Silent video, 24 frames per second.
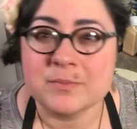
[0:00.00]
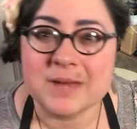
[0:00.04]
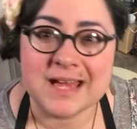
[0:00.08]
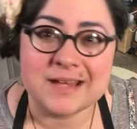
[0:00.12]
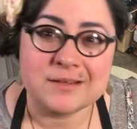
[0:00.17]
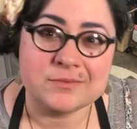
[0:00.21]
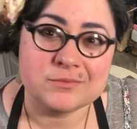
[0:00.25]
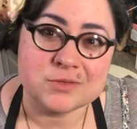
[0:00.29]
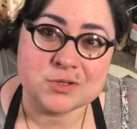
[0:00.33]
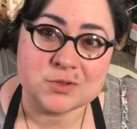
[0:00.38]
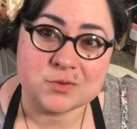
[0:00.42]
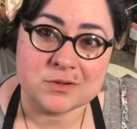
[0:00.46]

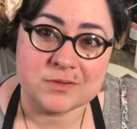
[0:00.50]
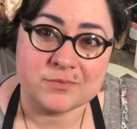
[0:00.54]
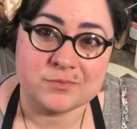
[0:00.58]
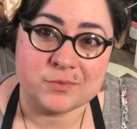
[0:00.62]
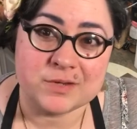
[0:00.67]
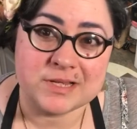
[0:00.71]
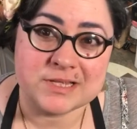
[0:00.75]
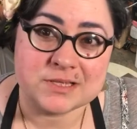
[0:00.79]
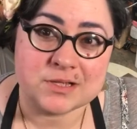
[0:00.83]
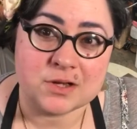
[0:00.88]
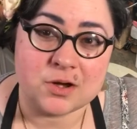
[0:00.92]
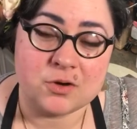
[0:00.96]
and sort of
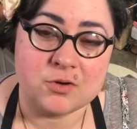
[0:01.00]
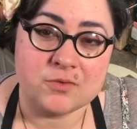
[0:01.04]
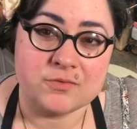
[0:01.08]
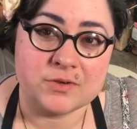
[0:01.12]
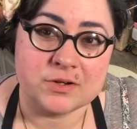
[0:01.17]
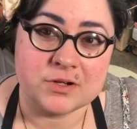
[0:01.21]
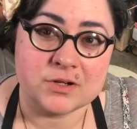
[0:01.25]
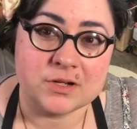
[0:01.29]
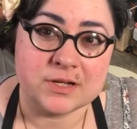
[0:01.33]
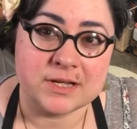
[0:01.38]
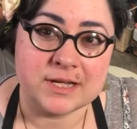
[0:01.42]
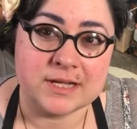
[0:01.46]
risk
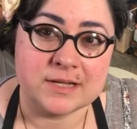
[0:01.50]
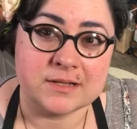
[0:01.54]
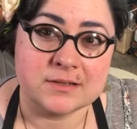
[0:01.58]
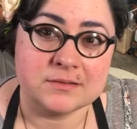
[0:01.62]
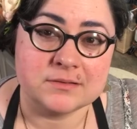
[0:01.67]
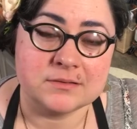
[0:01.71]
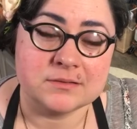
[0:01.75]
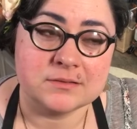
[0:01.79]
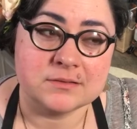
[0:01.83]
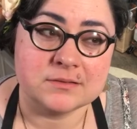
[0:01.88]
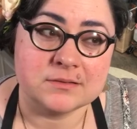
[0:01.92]
overcooking